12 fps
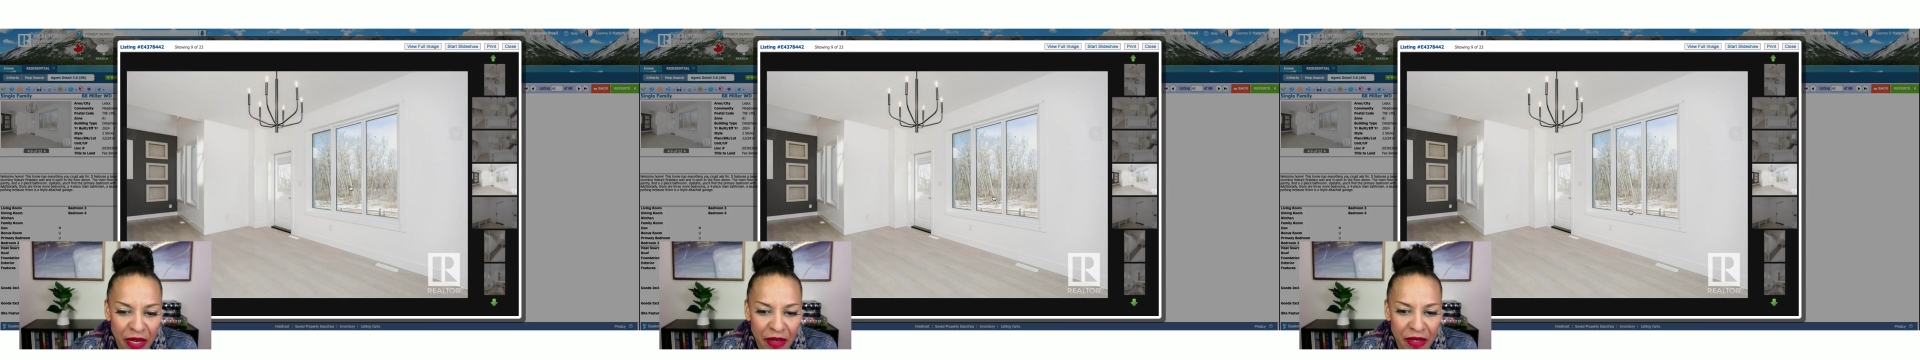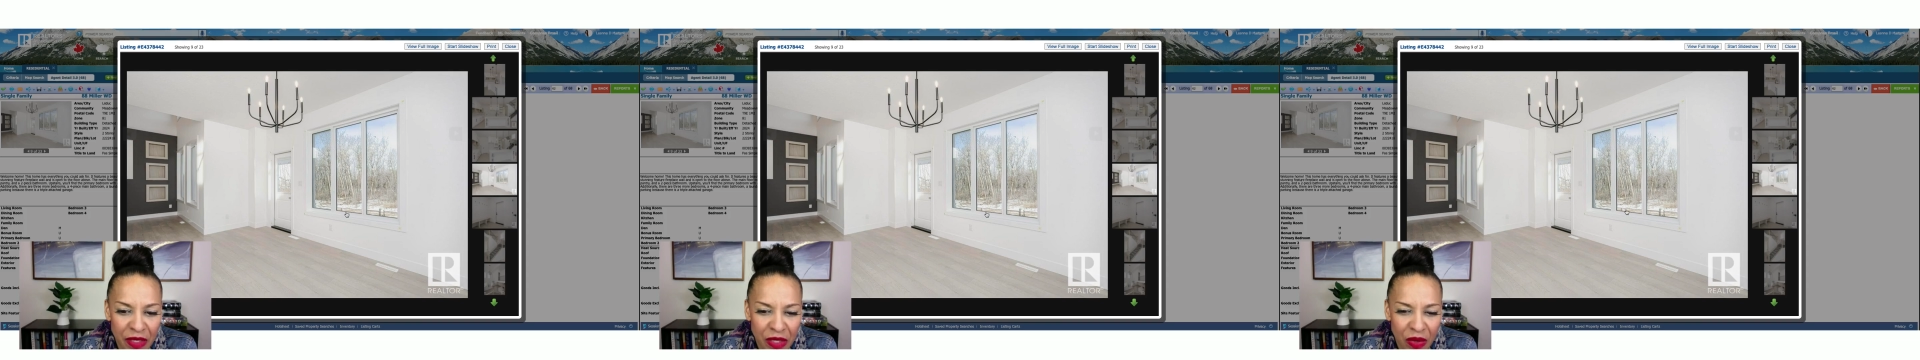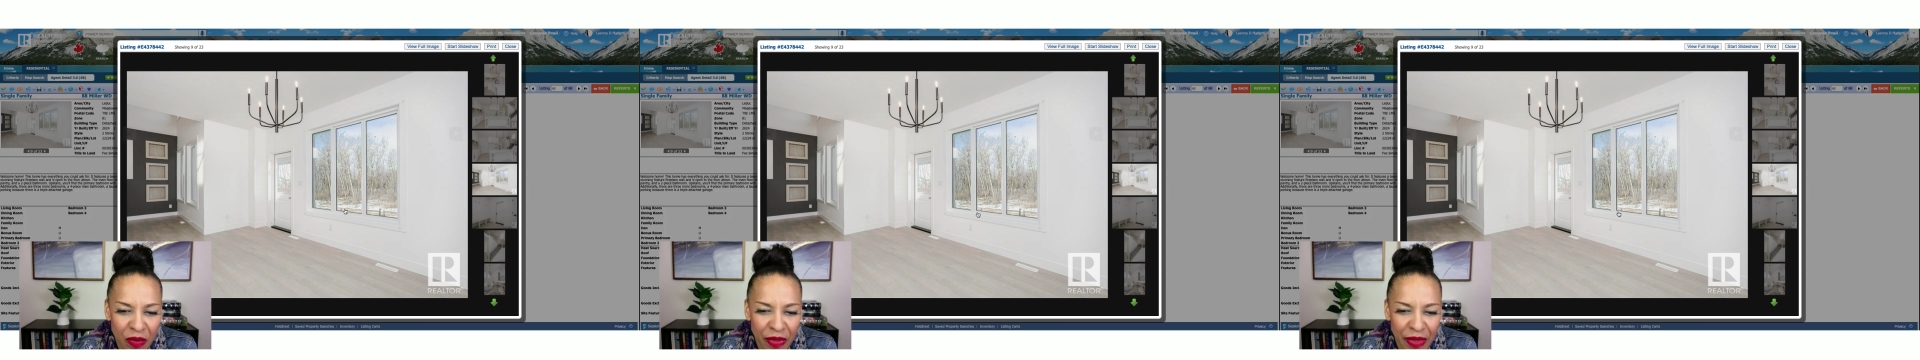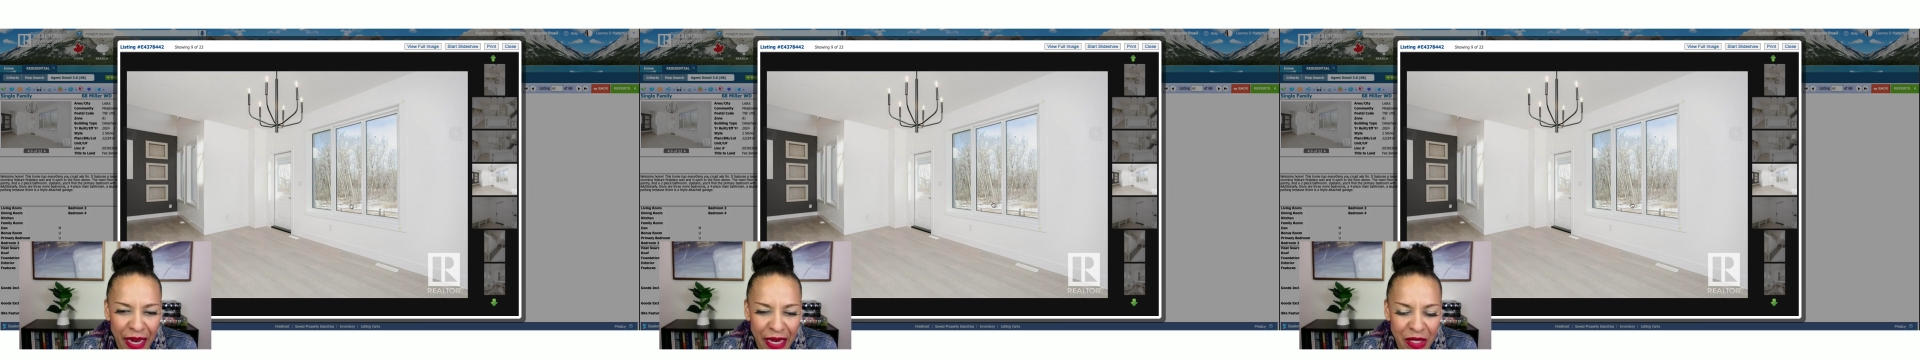And so
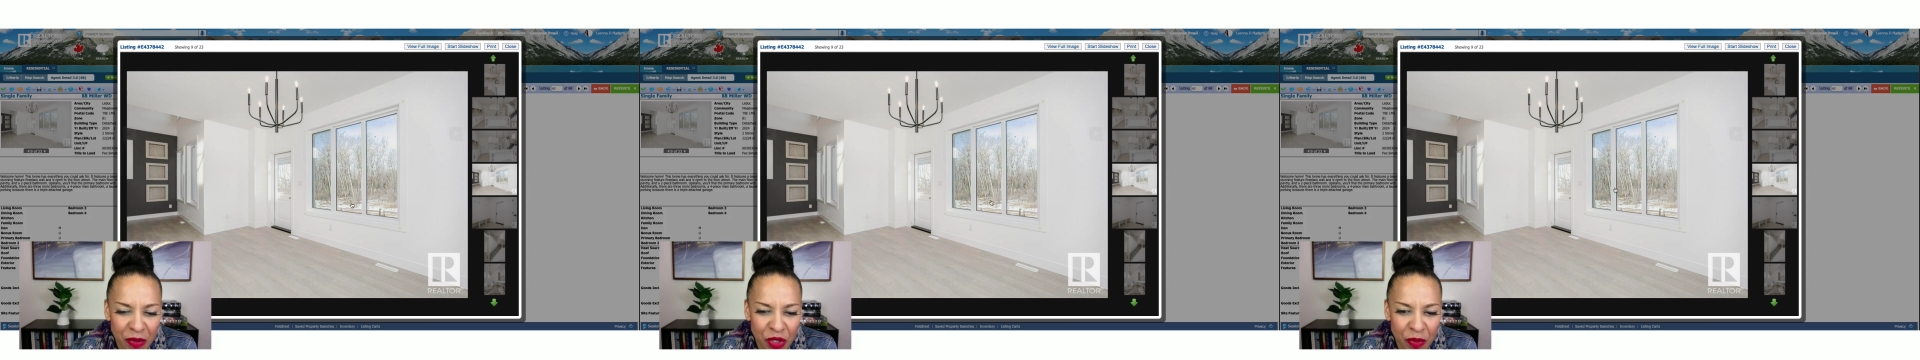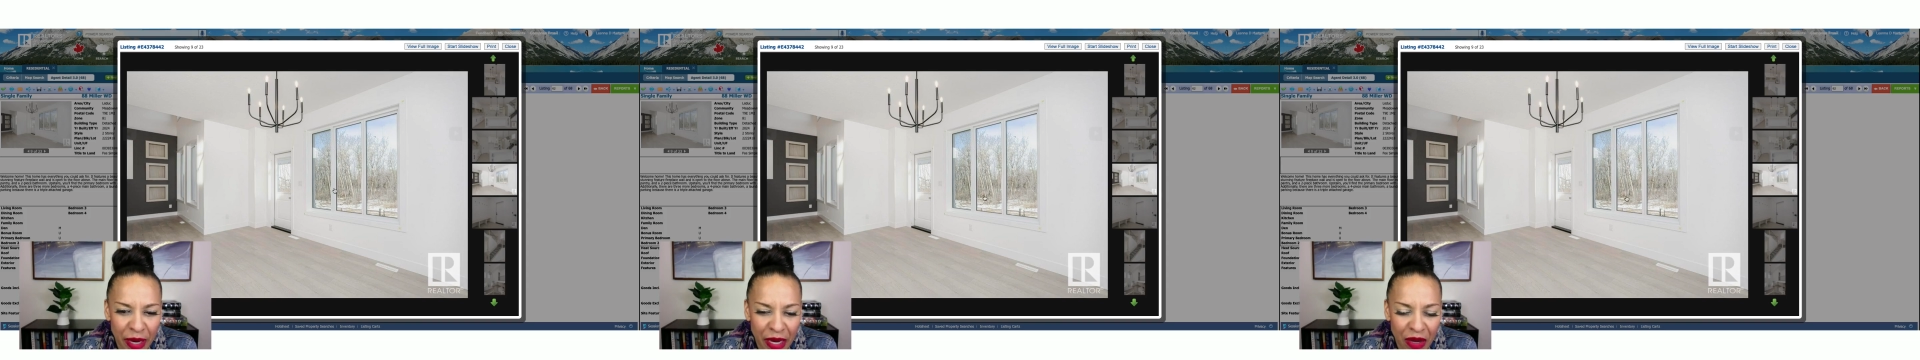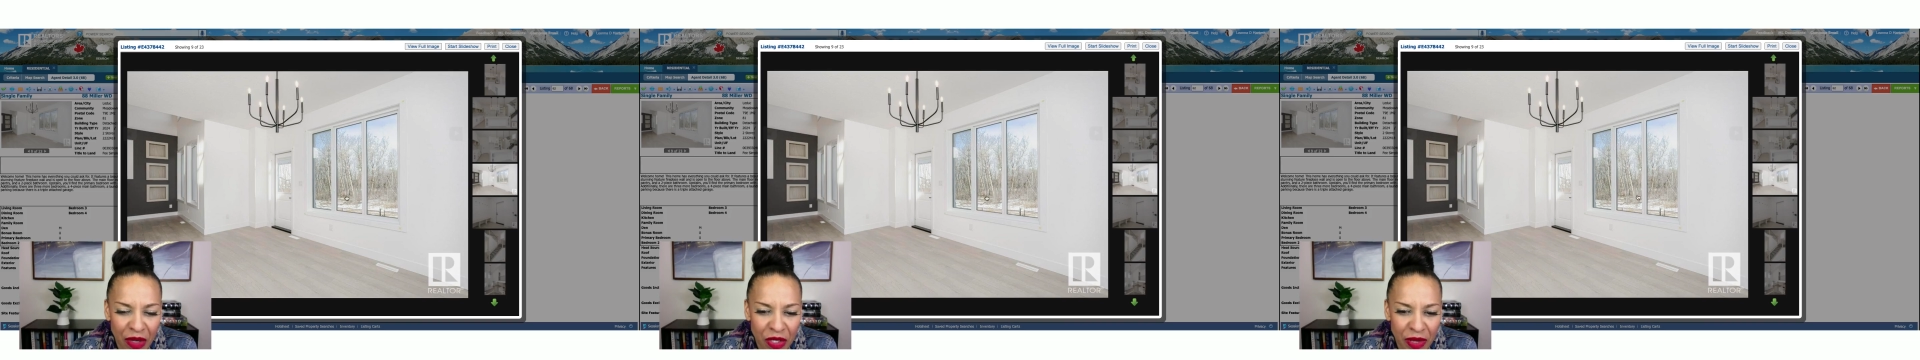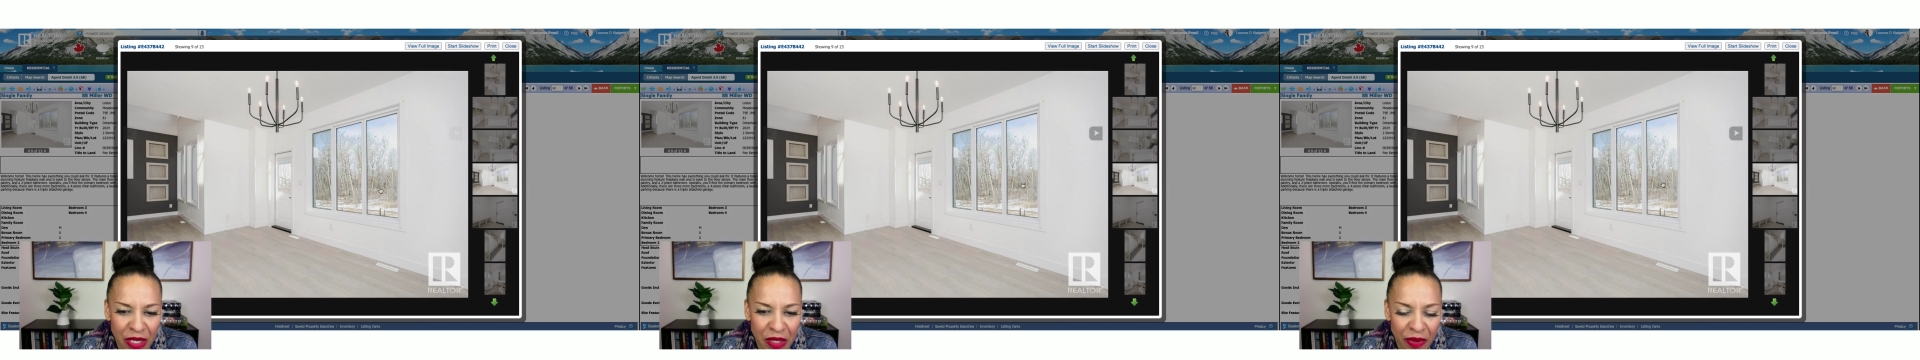that's what you're backing
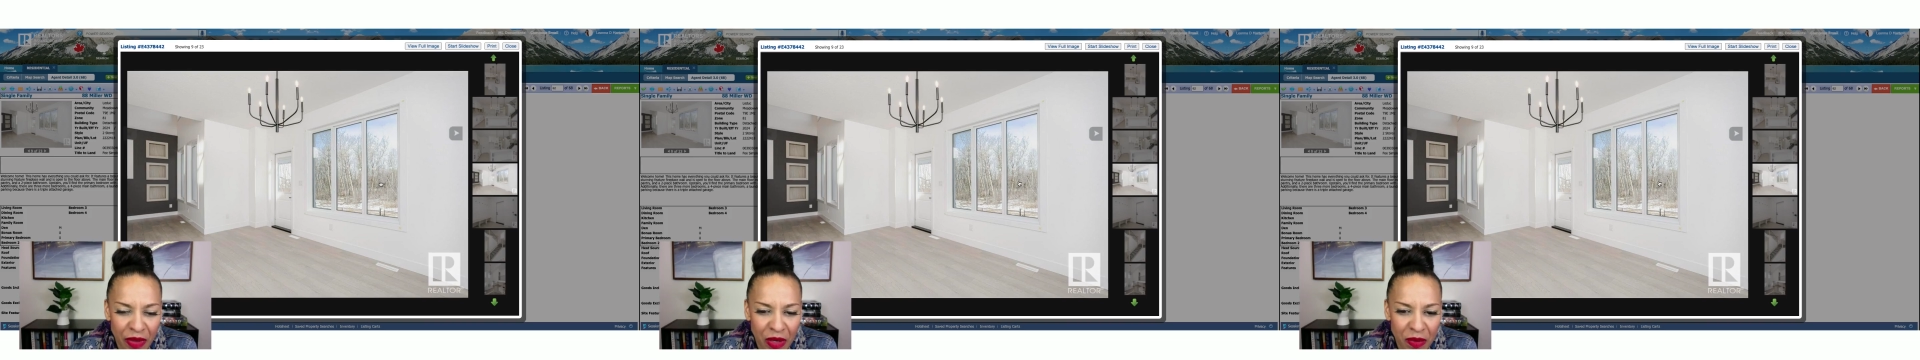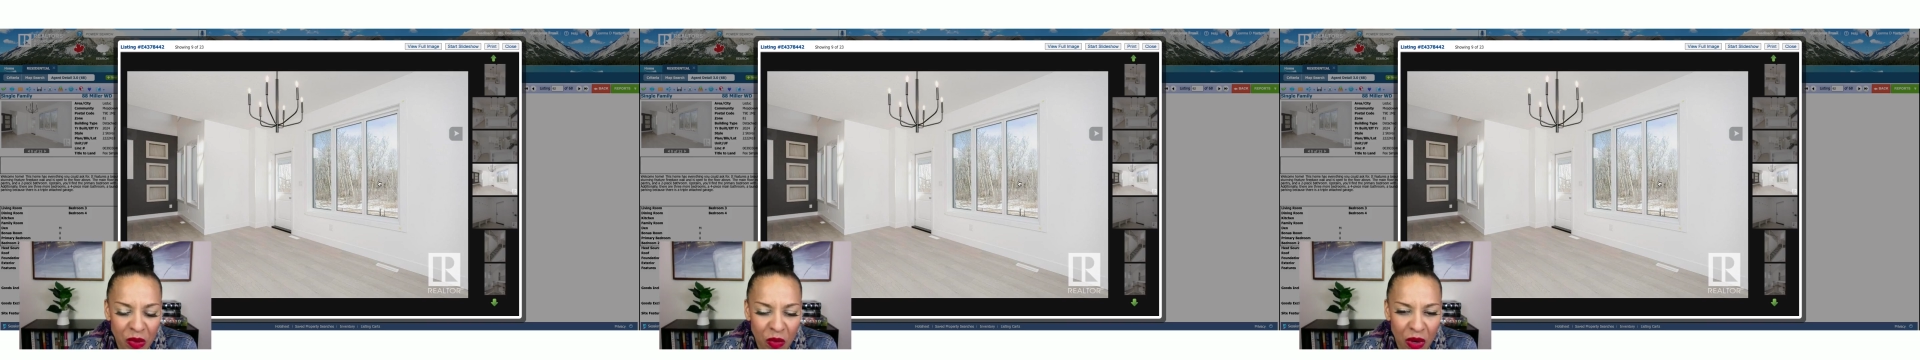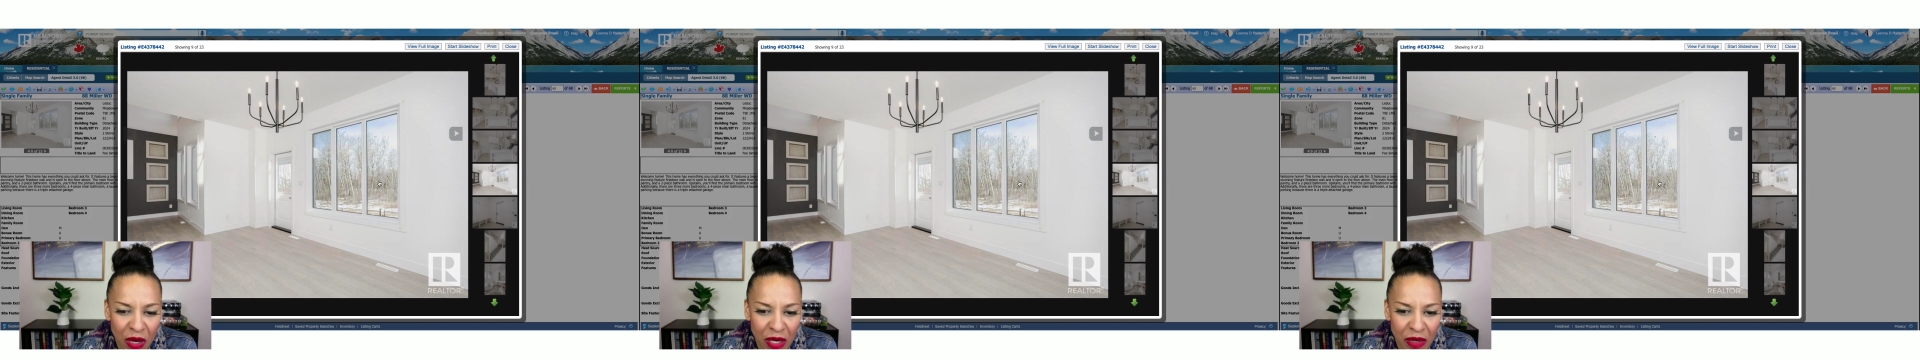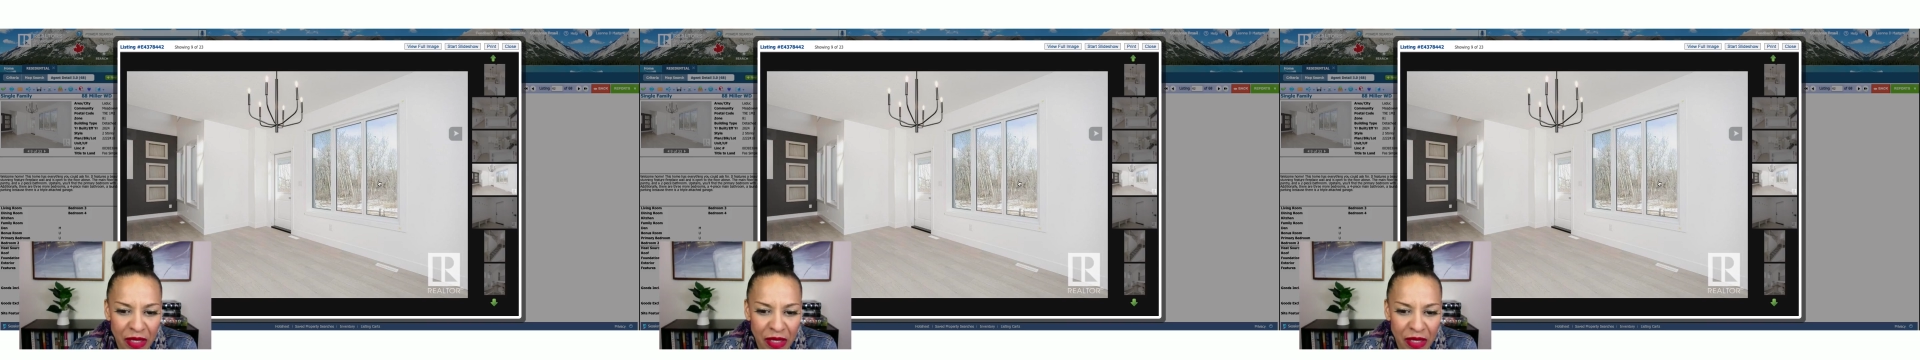onto. That's why I thought it was a walkout.